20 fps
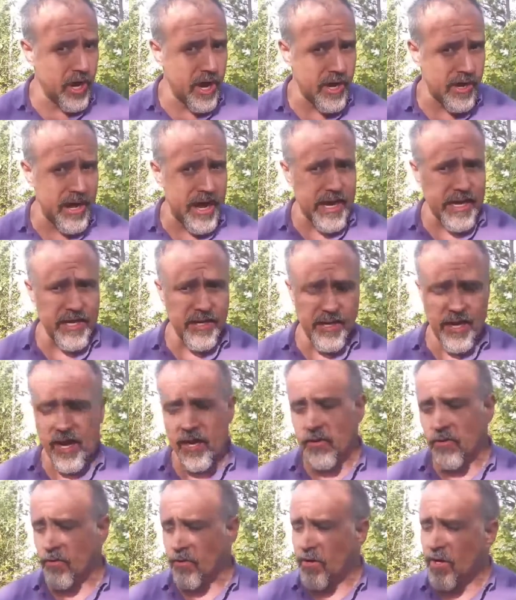a lot like a
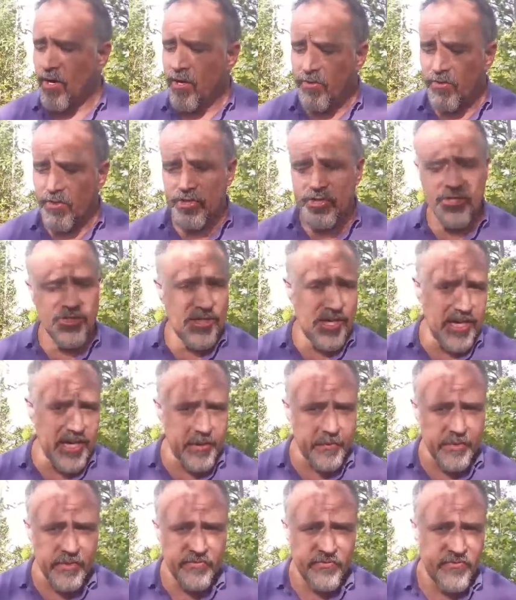nettle. The
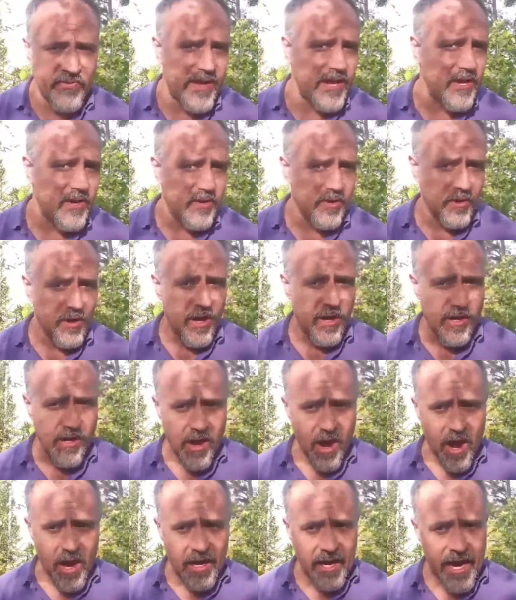stems feel a
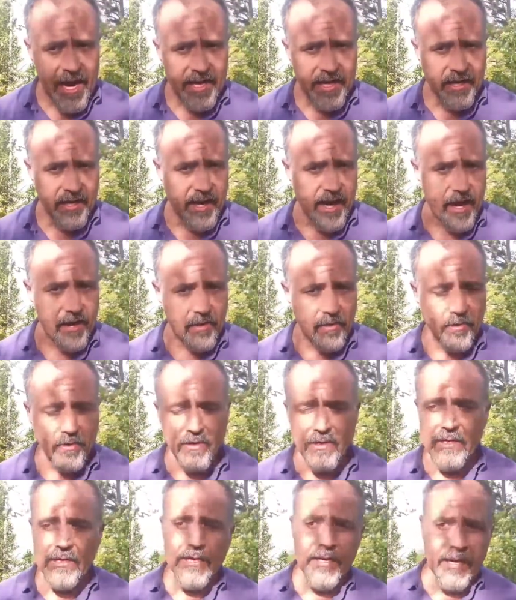lot like a
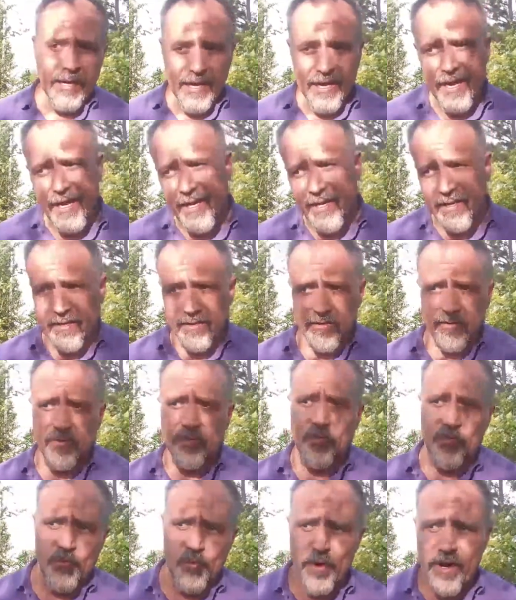nettle. And
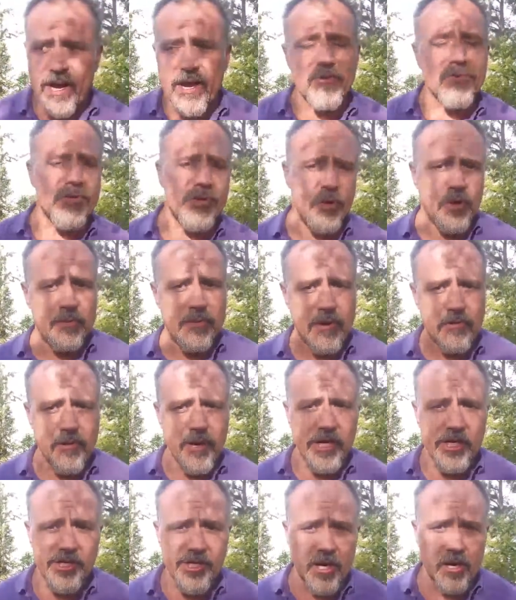when I was doing my
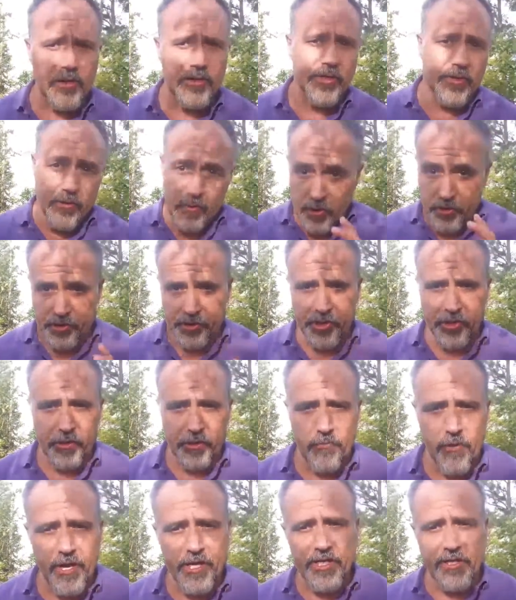research, there's a
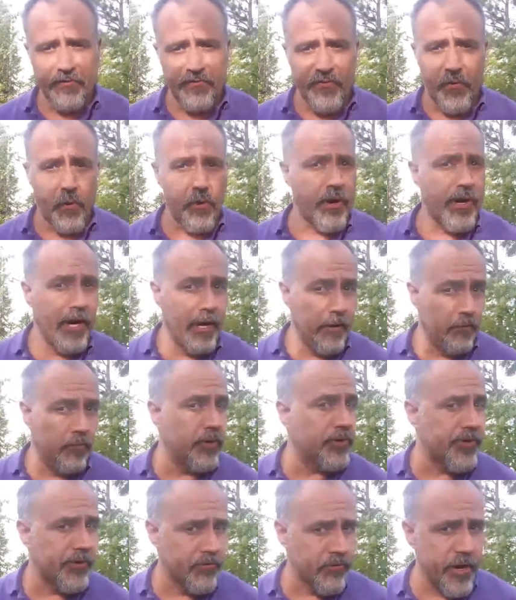good reason for it. It
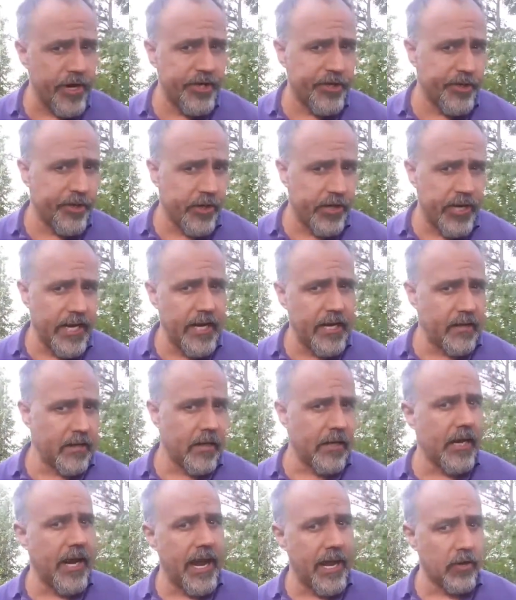was originally in
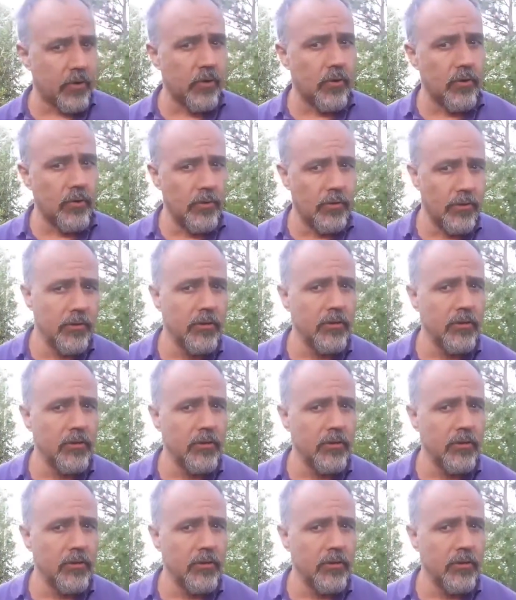the nettle